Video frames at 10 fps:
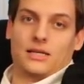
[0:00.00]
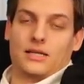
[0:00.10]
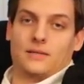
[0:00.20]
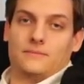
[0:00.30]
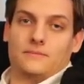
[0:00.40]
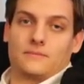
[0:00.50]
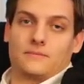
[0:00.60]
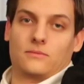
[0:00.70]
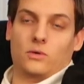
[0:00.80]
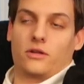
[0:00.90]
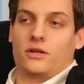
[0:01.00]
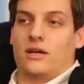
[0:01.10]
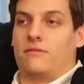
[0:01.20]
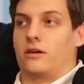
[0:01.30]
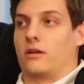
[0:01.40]
Yeah. Well, they're
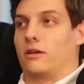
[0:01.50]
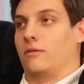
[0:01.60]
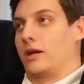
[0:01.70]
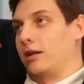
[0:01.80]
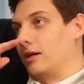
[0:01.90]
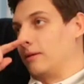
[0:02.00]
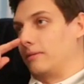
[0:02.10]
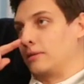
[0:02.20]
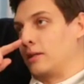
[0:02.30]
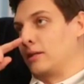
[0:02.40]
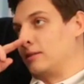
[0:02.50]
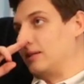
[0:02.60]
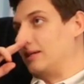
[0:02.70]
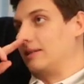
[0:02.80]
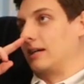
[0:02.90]
not very good right now.
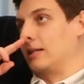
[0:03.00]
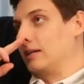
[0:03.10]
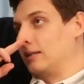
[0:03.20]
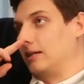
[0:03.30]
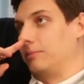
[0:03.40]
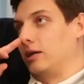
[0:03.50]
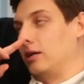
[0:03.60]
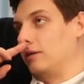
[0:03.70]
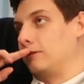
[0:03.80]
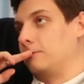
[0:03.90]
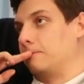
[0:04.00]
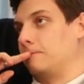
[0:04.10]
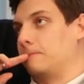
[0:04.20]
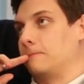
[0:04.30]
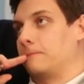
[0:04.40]
Oh. uh, they got knocked out of playoffs.
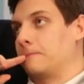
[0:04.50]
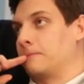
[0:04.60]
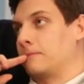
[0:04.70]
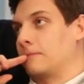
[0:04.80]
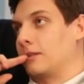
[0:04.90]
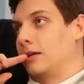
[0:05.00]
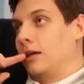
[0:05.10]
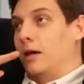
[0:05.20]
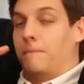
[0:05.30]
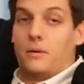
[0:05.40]
That's unfortunate.